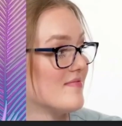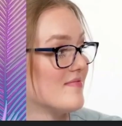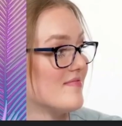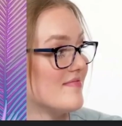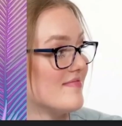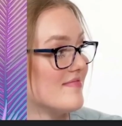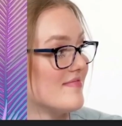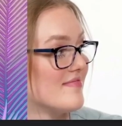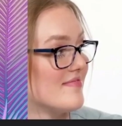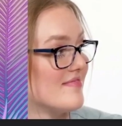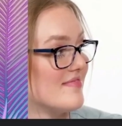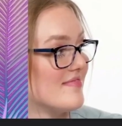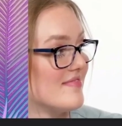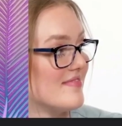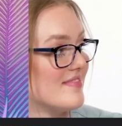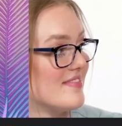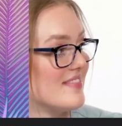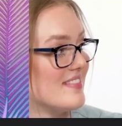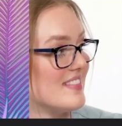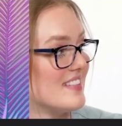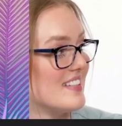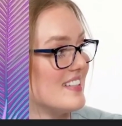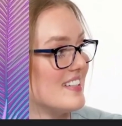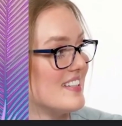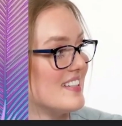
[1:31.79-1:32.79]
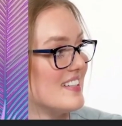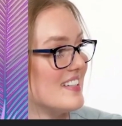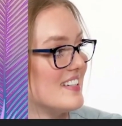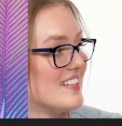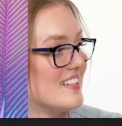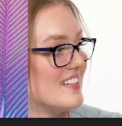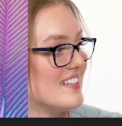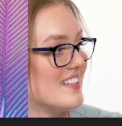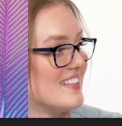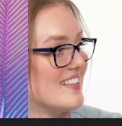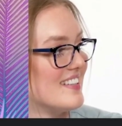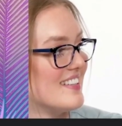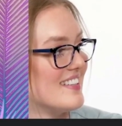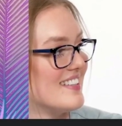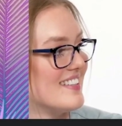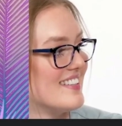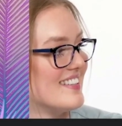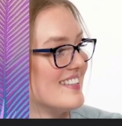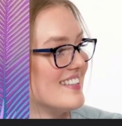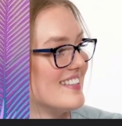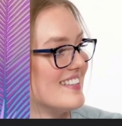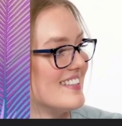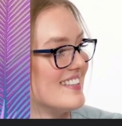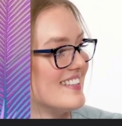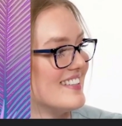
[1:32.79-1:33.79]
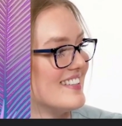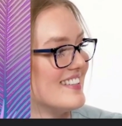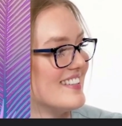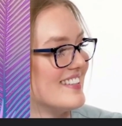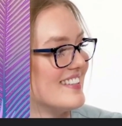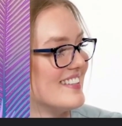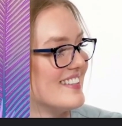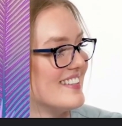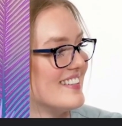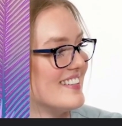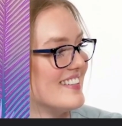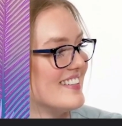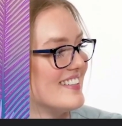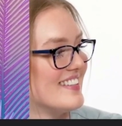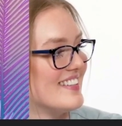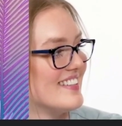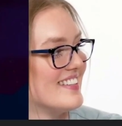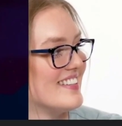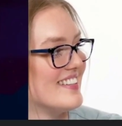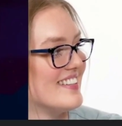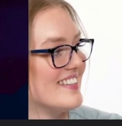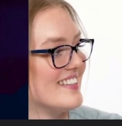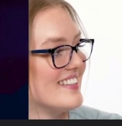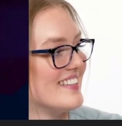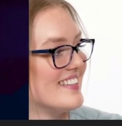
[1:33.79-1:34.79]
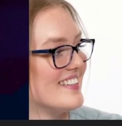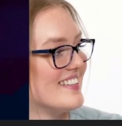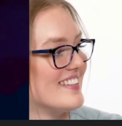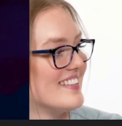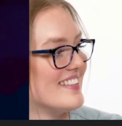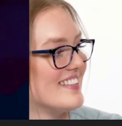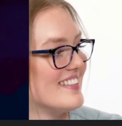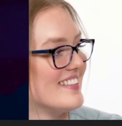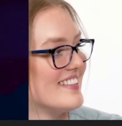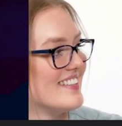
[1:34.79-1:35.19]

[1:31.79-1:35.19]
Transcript: [no speech]